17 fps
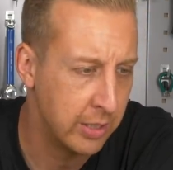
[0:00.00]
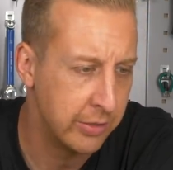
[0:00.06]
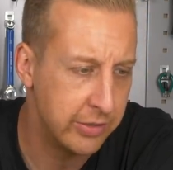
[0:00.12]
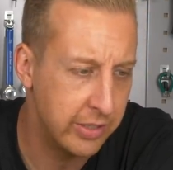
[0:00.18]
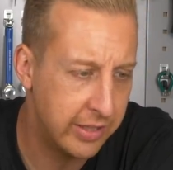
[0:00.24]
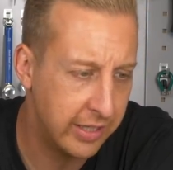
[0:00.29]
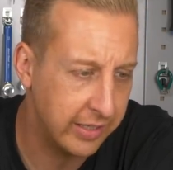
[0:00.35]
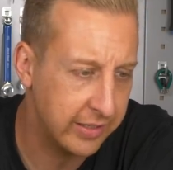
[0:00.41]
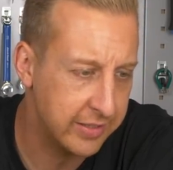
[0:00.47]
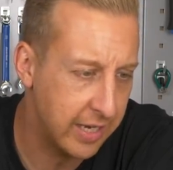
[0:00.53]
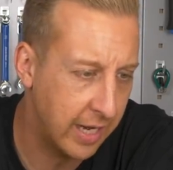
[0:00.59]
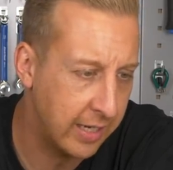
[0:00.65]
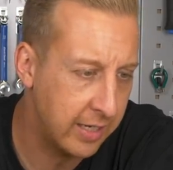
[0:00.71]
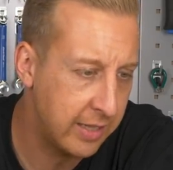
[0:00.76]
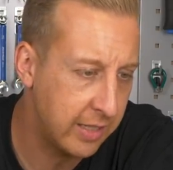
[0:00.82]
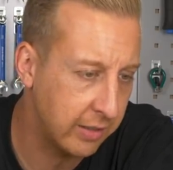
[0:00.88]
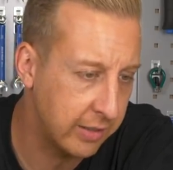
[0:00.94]
Do you think it's
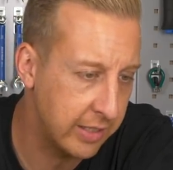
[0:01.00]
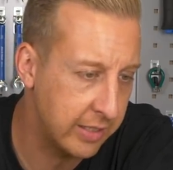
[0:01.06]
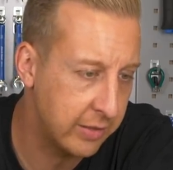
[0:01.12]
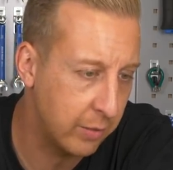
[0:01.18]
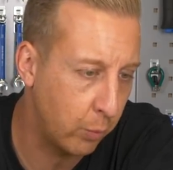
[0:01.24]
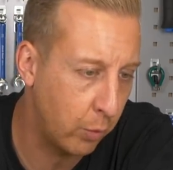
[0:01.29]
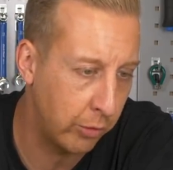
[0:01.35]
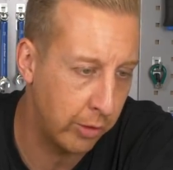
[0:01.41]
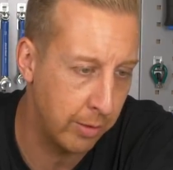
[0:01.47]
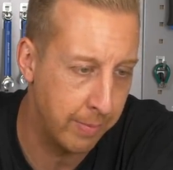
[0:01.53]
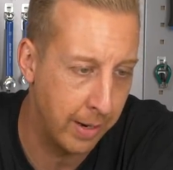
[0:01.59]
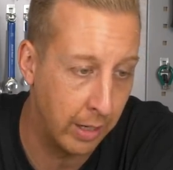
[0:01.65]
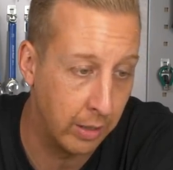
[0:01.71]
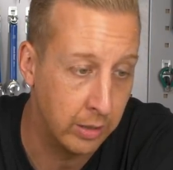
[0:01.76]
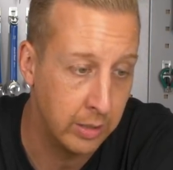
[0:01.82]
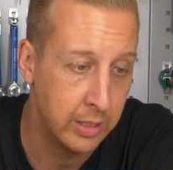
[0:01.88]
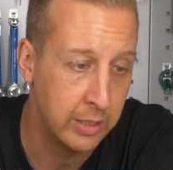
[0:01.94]
anything I need to worry
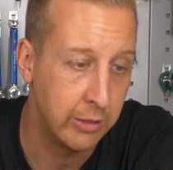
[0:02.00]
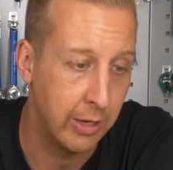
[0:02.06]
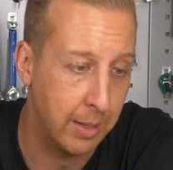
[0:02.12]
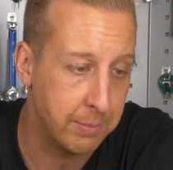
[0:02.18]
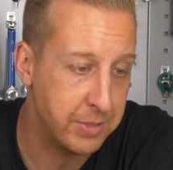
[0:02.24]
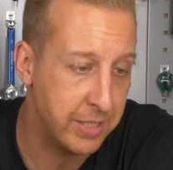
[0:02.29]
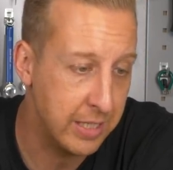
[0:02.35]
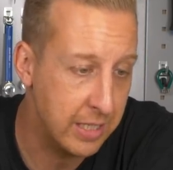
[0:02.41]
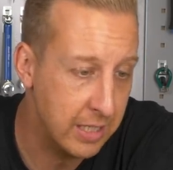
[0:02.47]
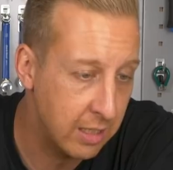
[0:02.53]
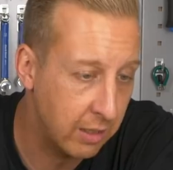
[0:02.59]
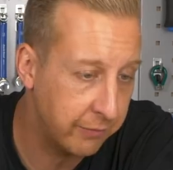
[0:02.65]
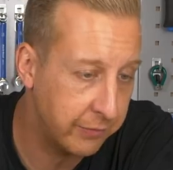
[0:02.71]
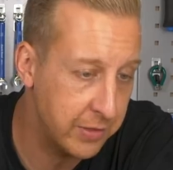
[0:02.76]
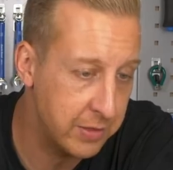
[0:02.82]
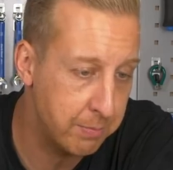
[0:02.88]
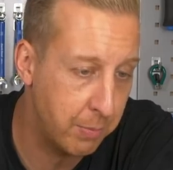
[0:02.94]
about? I absolutely
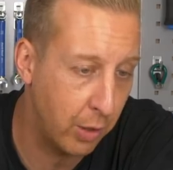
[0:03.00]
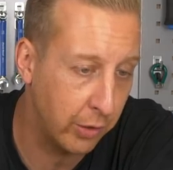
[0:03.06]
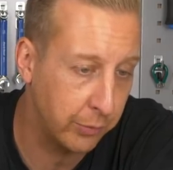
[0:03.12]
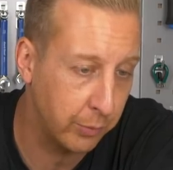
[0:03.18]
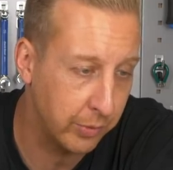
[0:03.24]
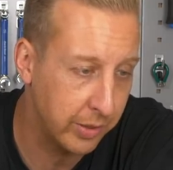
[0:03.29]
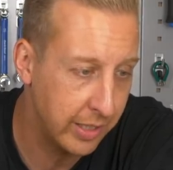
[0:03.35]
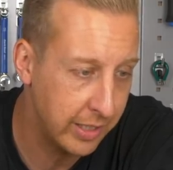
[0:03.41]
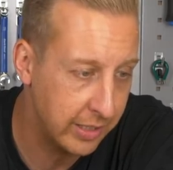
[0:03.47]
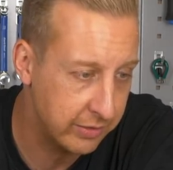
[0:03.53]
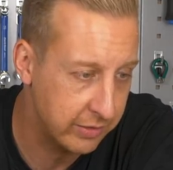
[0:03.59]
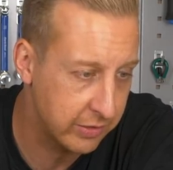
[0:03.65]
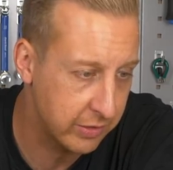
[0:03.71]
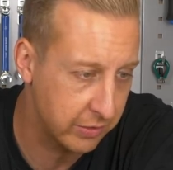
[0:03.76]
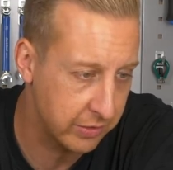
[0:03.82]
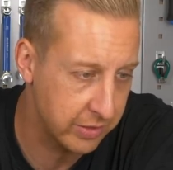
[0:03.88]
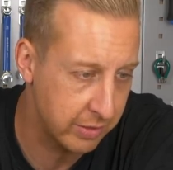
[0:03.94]
love these bars and would hate
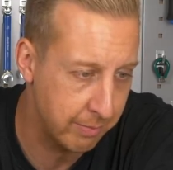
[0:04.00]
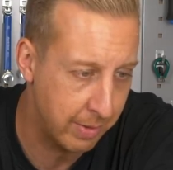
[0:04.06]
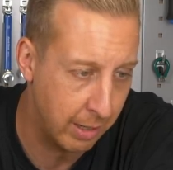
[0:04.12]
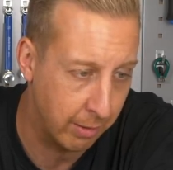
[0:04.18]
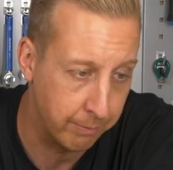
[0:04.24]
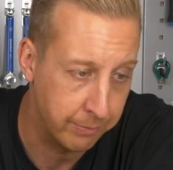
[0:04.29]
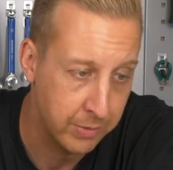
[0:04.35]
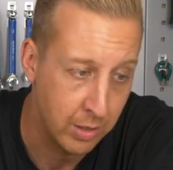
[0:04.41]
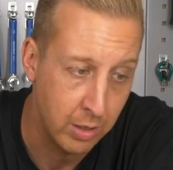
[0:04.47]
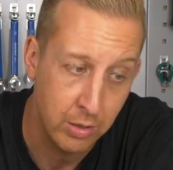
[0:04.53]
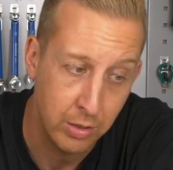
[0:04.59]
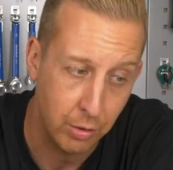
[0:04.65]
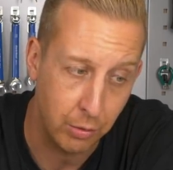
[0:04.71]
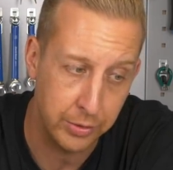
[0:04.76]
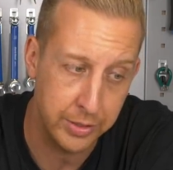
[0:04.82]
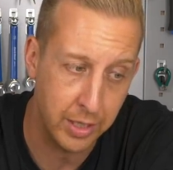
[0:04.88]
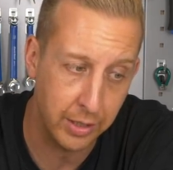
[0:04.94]
to toss them out.
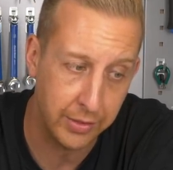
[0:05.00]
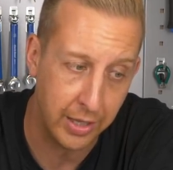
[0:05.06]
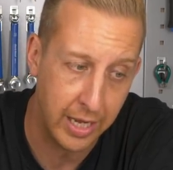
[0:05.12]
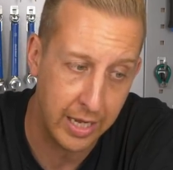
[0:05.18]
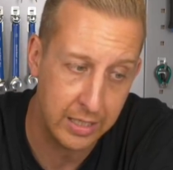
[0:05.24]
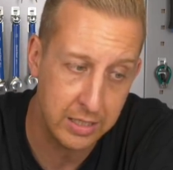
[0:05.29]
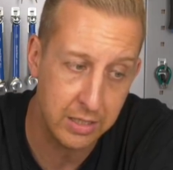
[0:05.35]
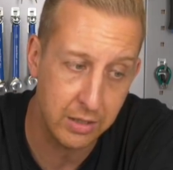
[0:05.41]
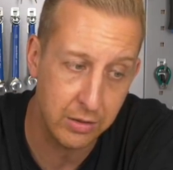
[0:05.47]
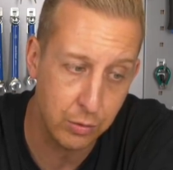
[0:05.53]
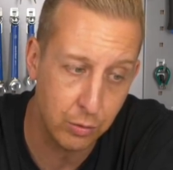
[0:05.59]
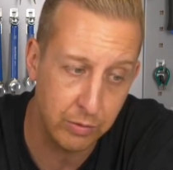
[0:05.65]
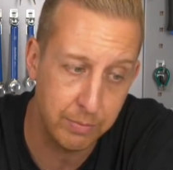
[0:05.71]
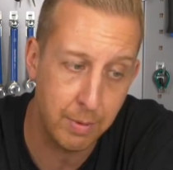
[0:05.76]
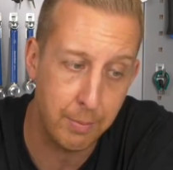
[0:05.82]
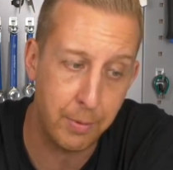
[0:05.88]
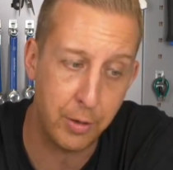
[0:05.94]
On the other hand, the
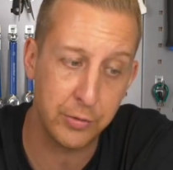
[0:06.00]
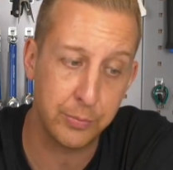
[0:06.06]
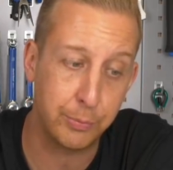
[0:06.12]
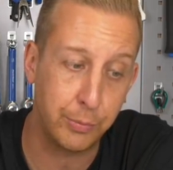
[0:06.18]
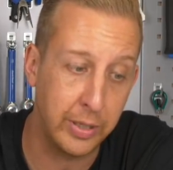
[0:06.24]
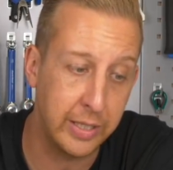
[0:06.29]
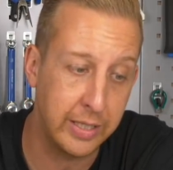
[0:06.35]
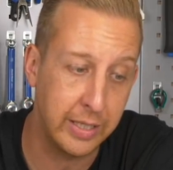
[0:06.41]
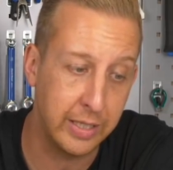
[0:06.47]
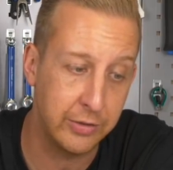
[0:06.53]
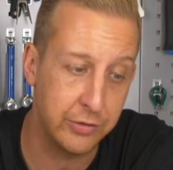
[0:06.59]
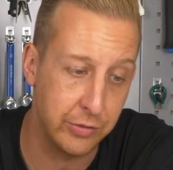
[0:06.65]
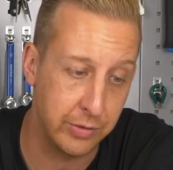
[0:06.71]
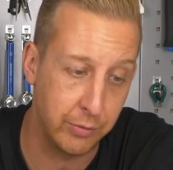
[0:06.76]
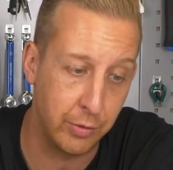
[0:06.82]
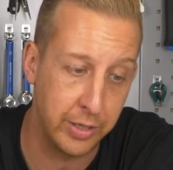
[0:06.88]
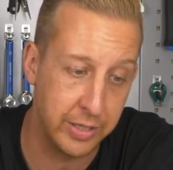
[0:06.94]
thought of my bars breaking
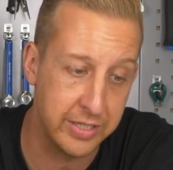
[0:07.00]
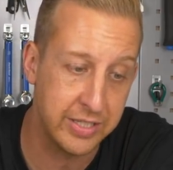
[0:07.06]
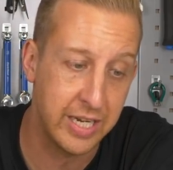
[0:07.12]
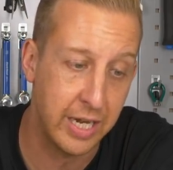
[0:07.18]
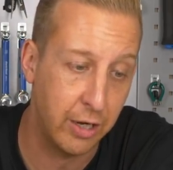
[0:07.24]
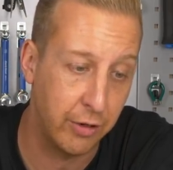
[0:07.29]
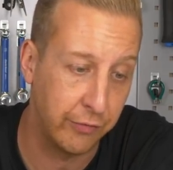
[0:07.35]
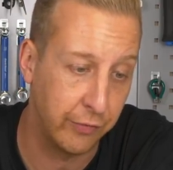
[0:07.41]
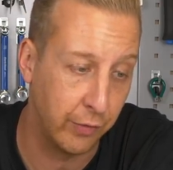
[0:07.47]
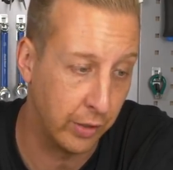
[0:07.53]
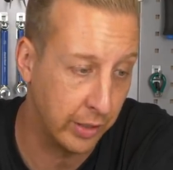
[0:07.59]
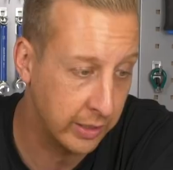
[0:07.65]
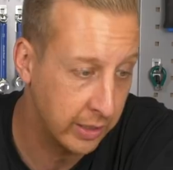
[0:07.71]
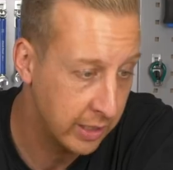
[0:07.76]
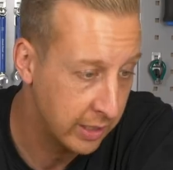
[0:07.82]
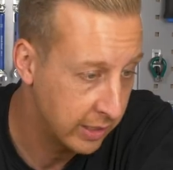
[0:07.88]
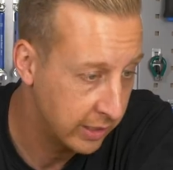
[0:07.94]
during a ride is
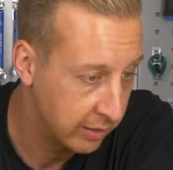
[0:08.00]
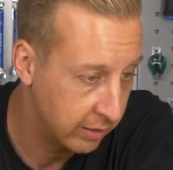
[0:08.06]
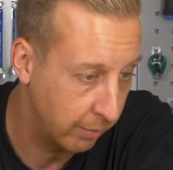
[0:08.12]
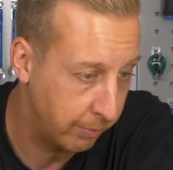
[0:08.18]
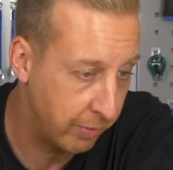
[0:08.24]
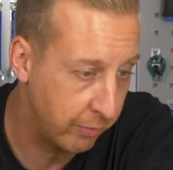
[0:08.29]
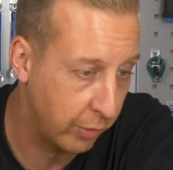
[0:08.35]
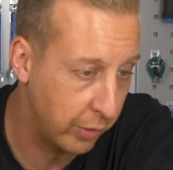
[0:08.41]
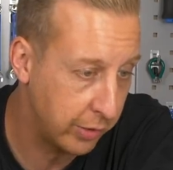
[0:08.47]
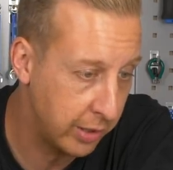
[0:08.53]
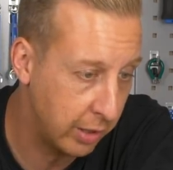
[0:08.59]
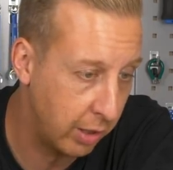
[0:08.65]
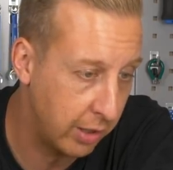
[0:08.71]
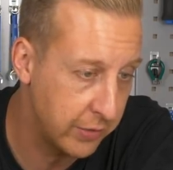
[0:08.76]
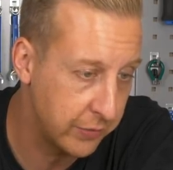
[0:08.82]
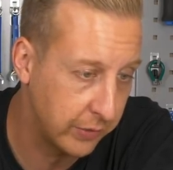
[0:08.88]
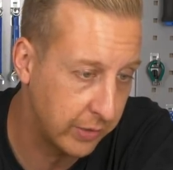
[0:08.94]
terrifying. I've been riding
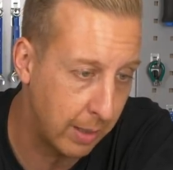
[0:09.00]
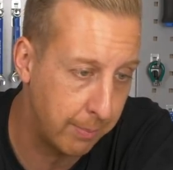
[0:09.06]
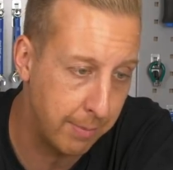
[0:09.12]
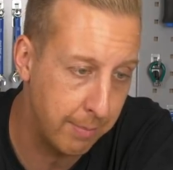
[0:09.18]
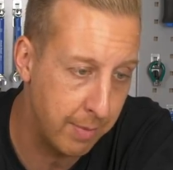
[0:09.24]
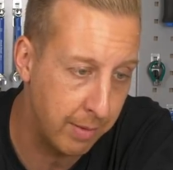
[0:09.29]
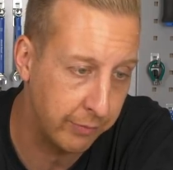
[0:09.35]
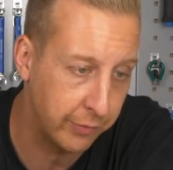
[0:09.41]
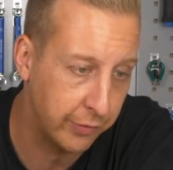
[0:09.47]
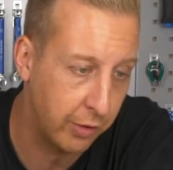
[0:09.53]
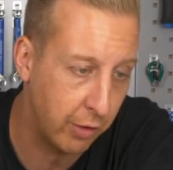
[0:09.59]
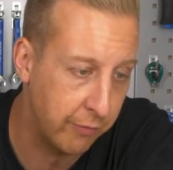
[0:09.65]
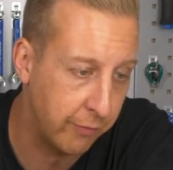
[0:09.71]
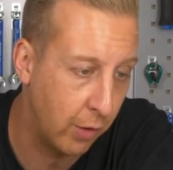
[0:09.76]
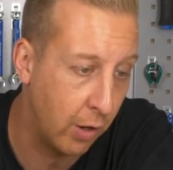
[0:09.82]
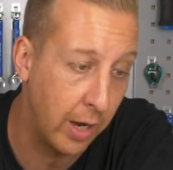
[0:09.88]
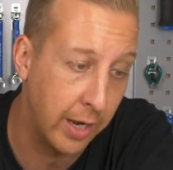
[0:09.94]
like this for a couple of months so
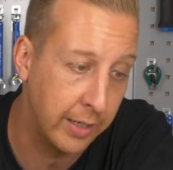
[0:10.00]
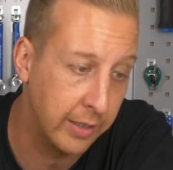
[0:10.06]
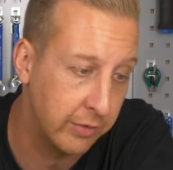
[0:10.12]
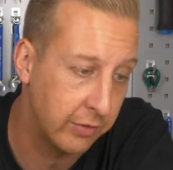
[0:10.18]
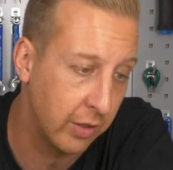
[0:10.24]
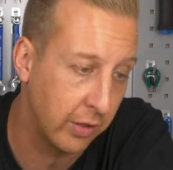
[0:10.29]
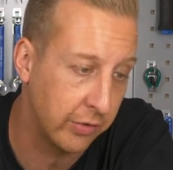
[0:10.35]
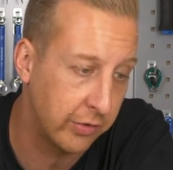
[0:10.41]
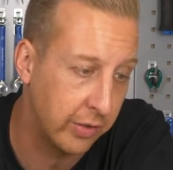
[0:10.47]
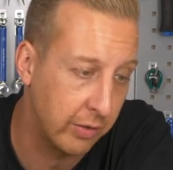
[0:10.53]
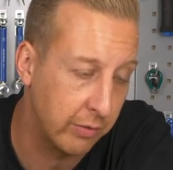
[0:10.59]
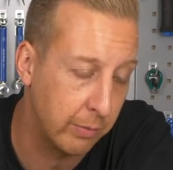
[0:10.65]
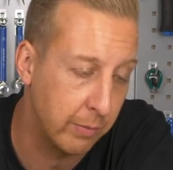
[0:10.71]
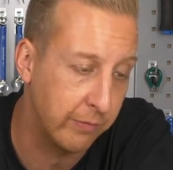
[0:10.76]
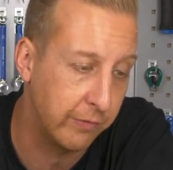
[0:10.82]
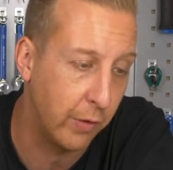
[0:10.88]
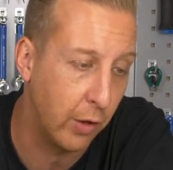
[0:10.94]
far and it does seem
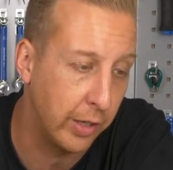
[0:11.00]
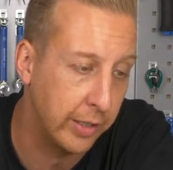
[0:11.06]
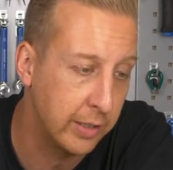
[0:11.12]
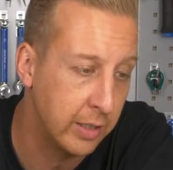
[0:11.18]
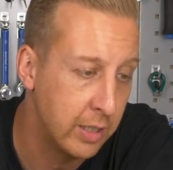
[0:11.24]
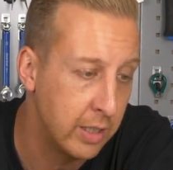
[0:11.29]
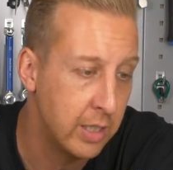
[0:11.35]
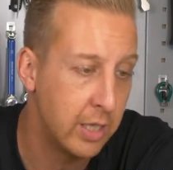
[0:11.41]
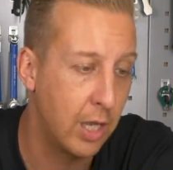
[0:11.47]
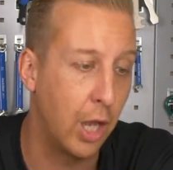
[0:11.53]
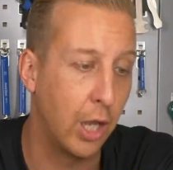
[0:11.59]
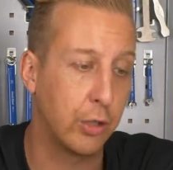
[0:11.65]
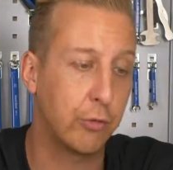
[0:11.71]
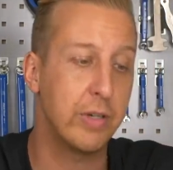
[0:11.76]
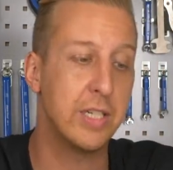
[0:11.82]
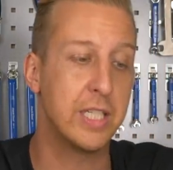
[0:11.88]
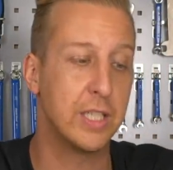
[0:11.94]
to be fine. Uh,
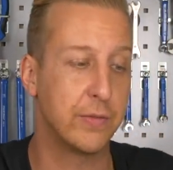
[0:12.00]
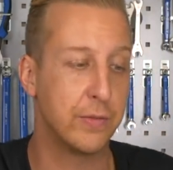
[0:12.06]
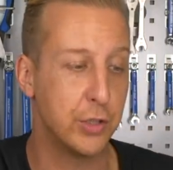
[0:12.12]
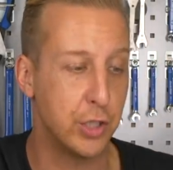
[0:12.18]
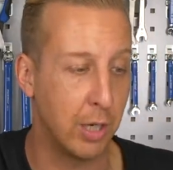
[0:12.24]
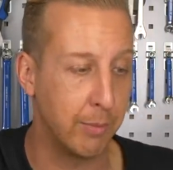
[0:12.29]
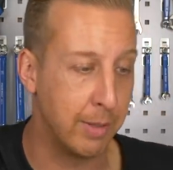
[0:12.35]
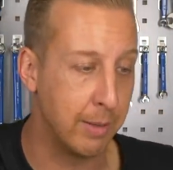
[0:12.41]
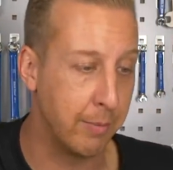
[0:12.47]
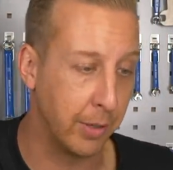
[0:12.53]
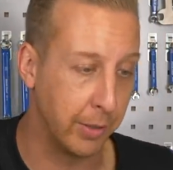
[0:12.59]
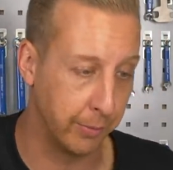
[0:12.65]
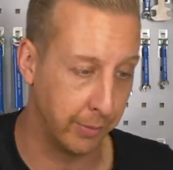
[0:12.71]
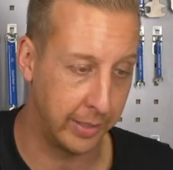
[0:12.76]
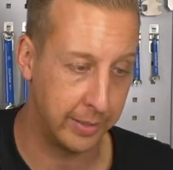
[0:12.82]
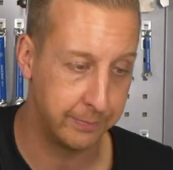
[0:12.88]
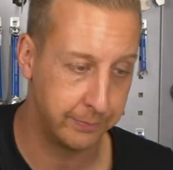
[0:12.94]
greetings from Germany, by
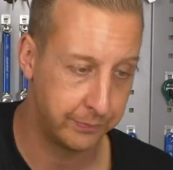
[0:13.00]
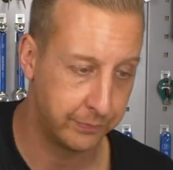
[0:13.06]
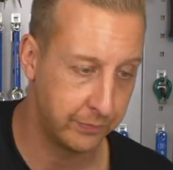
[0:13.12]
the way.